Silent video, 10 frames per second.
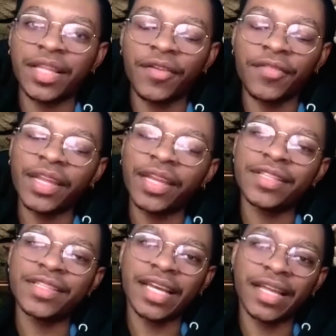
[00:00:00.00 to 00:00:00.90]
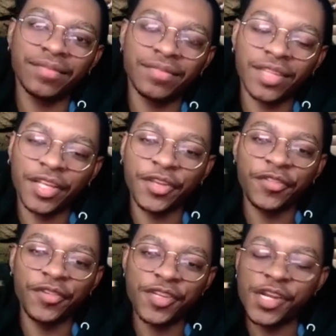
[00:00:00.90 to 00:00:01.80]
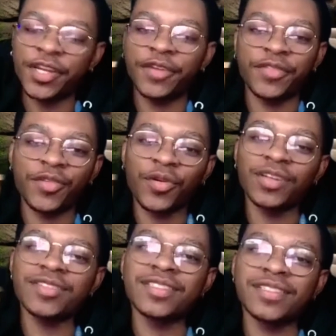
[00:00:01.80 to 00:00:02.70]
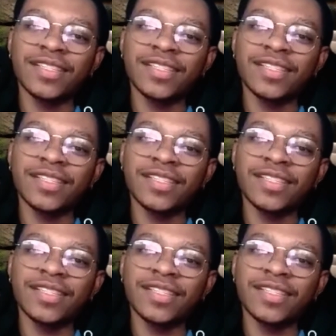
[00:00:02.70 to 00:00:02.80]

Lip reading: I love that insight. Thank you for sharing it with the world.